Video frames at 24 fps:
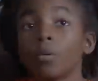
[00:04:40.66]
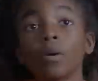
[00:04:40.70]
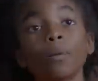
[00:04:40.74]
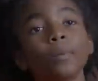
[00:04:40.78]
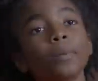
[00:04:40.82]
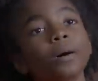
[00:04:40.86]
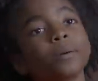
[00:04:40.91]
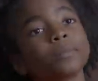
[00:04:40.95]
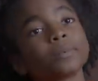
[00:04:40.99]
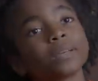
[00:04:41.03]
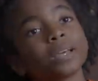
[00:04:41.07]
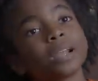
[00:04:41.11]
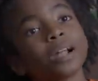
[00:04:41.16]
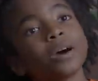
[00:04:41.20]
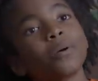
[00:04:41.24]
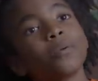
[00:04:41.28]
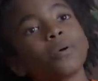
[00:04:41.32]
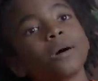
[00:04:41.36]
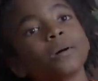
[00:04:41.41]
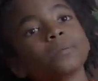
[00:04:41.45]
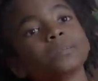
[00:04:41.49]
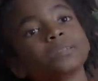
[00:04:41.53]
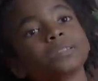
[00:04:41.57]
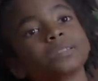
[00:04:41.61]
Well, Mom, can I
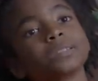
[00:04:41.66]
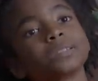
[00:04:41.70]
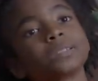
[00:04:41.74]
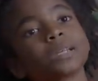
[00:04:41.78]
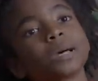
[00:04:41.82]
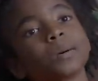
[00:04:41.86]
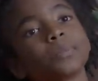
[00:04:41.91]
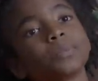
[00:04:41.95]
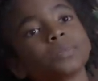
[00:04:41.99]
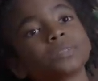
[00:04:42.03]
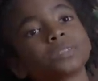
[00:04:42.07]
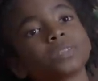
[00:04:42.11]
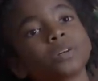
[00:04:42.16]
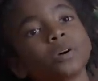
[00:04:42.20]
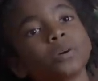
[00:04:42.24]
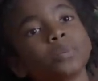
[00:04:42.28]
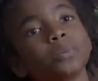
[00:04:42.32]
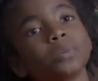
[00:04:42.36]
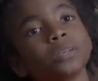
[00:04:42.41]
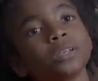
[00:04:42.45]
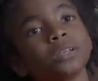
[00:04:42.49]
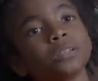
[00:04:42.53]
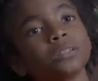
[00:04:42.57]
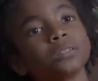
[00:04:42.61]
watch this episode,
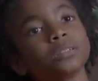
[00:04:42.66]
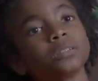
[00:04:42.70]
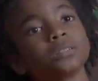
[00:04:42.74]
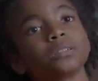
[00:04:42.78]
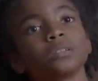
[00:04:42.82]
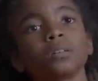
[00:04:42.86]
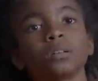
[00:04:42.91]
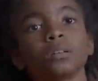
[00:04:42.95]
please?